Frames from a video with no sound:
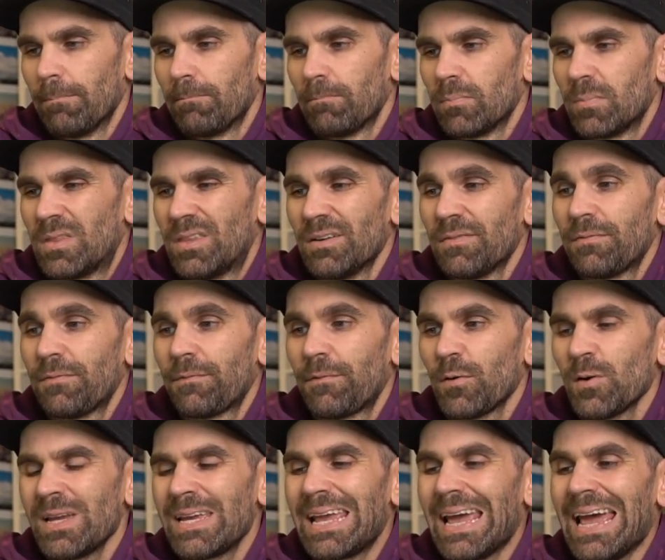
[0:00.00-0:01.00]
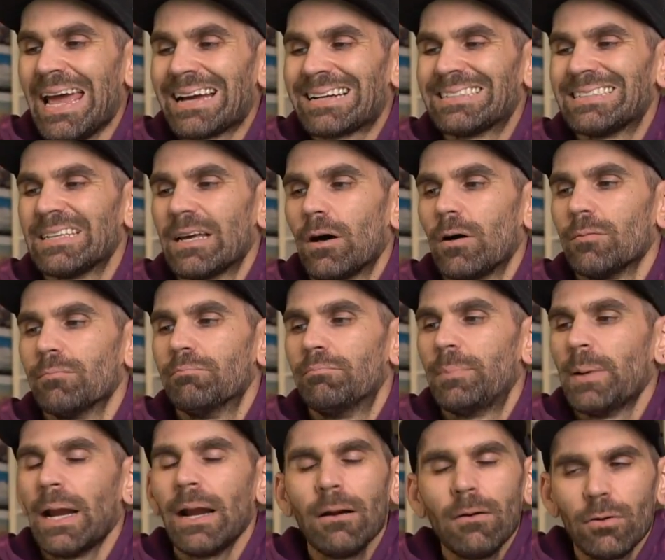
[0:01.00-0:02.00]
The Freak XL
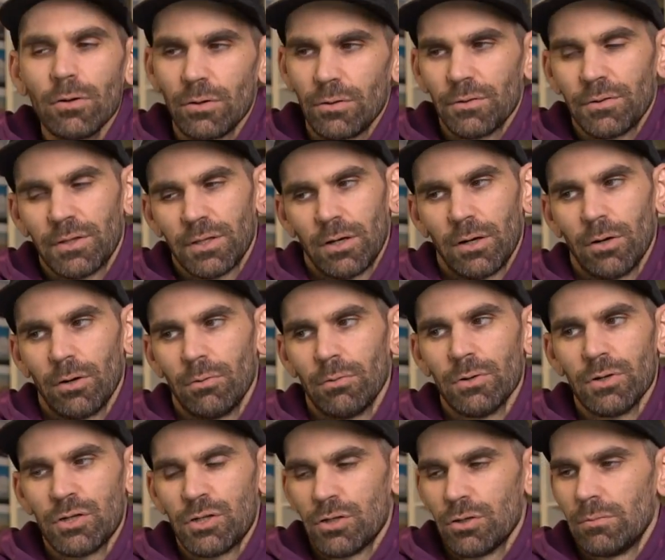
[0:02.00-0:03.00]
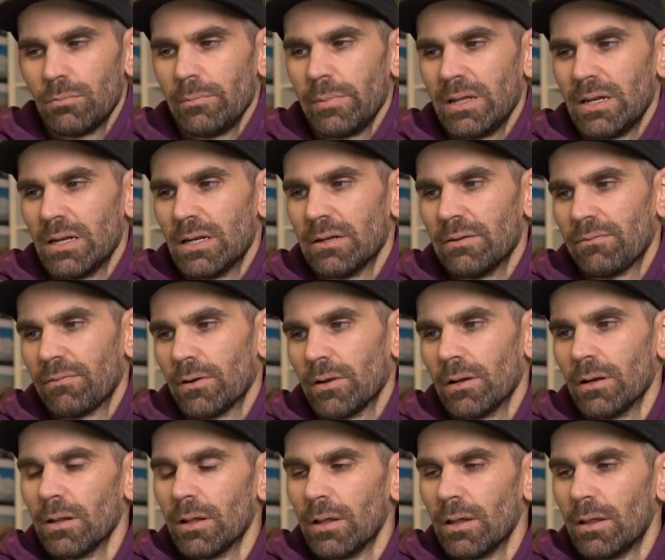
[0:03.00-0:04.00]
barrel though shouldn't be any different.
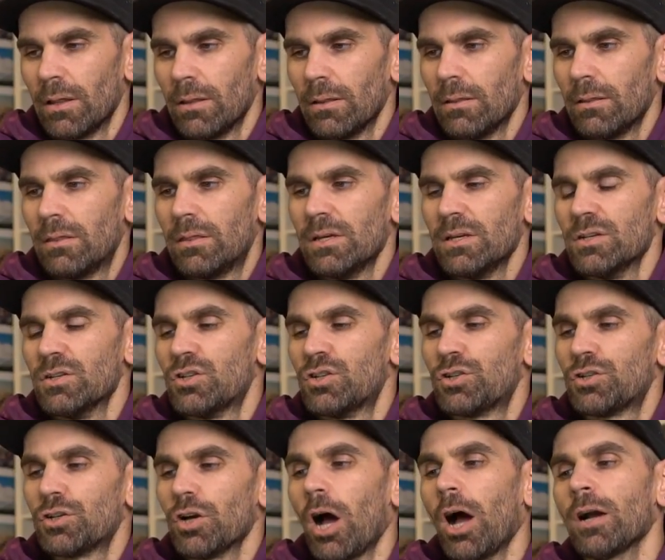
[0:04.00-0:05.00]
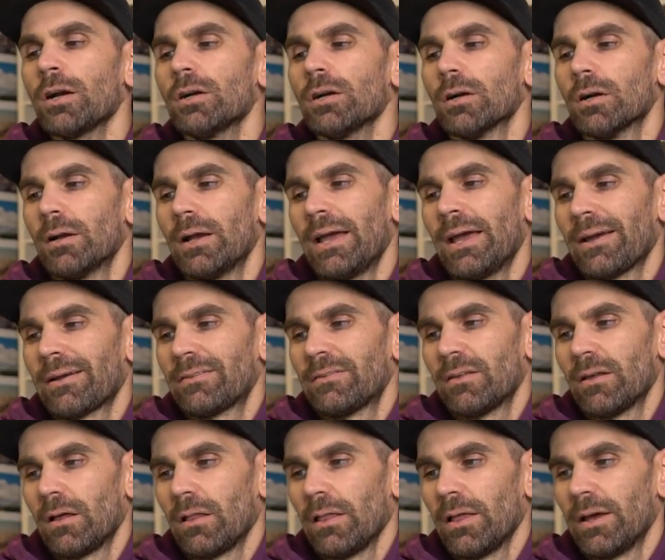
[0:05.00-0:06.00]
The Shocker
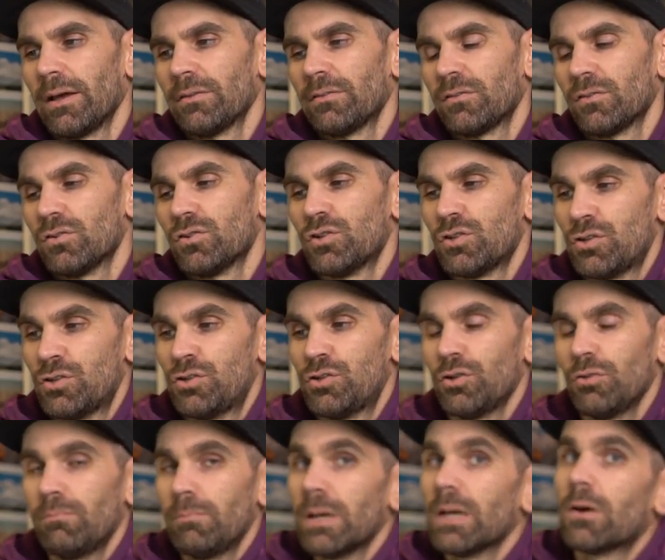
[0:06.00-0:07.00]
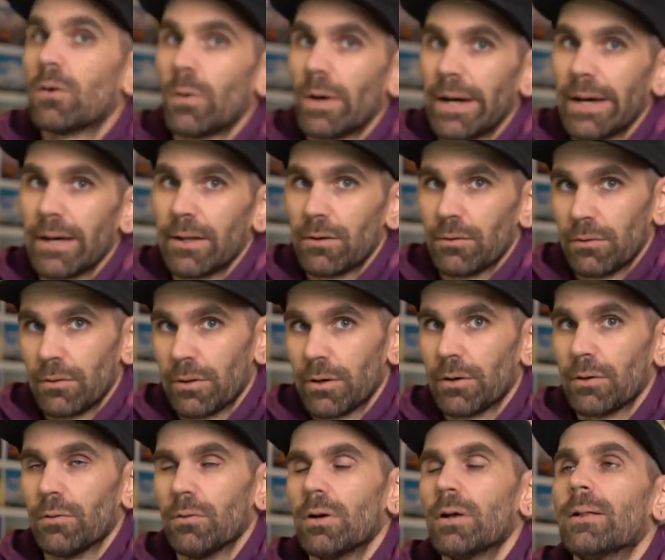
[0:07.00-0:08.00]
XLS should be quieter
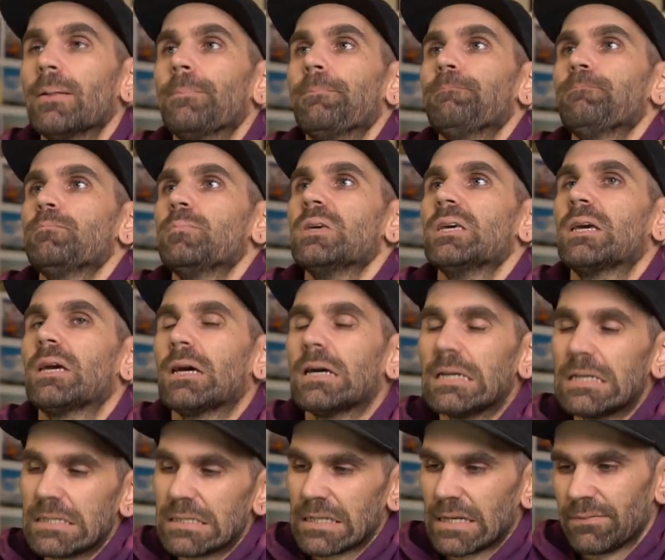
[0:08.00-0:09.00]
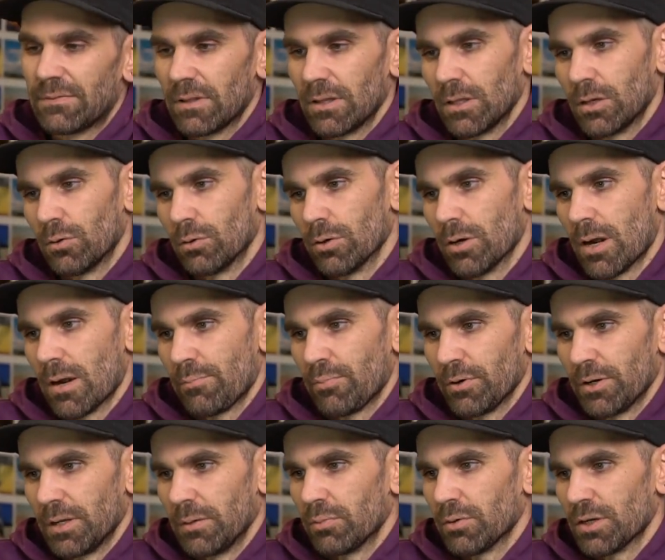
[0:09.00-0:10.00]
though because of the lower
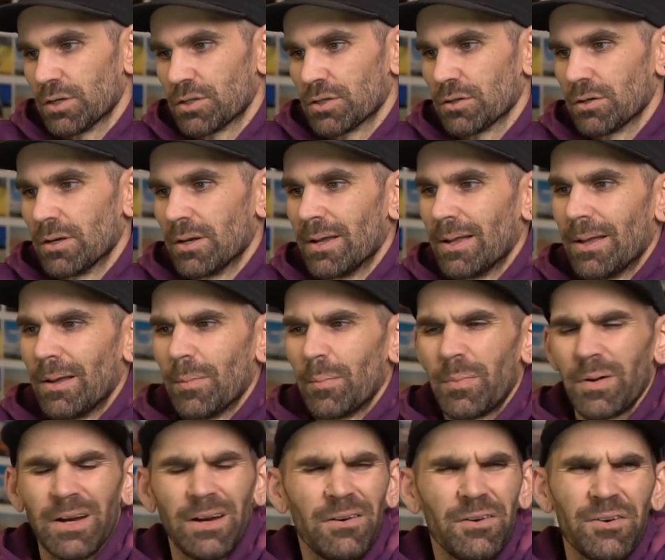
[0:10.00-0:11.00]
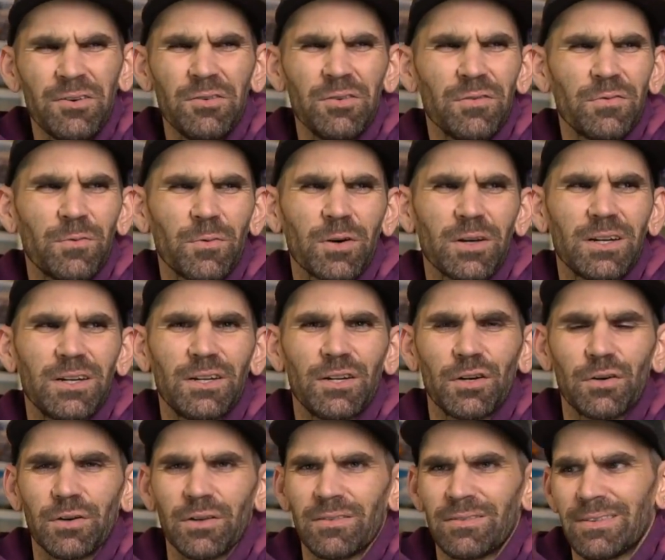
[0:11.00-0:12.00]
operating pressure. But I don't know if we're gonna
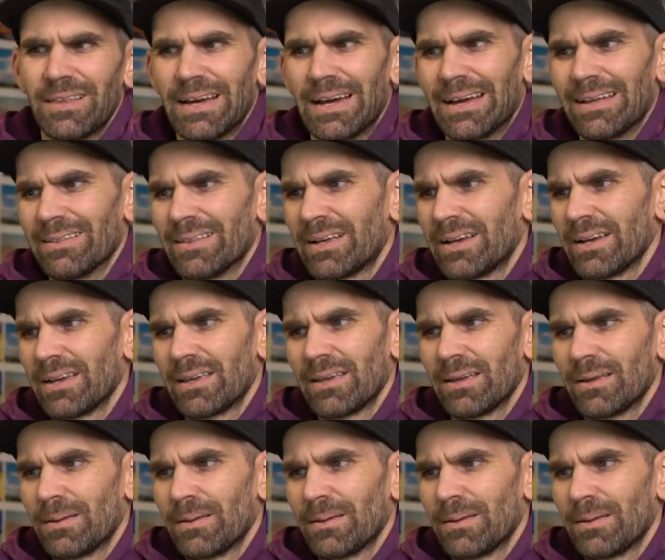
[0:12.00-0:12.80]
notice that. Like,